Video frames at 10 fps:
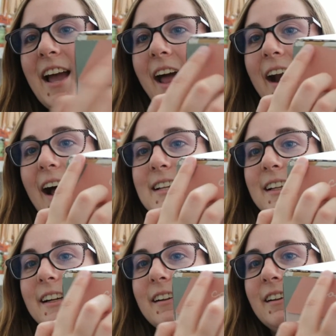And it has a
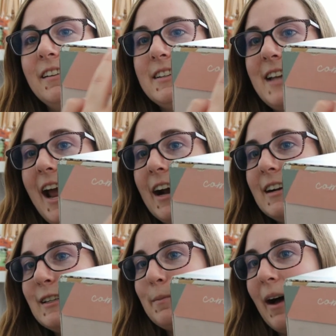little
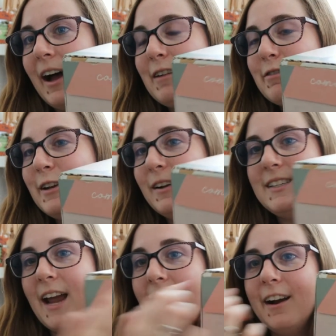tear spot for you to
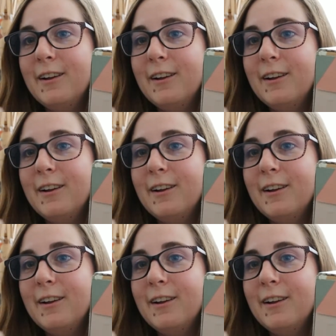tear.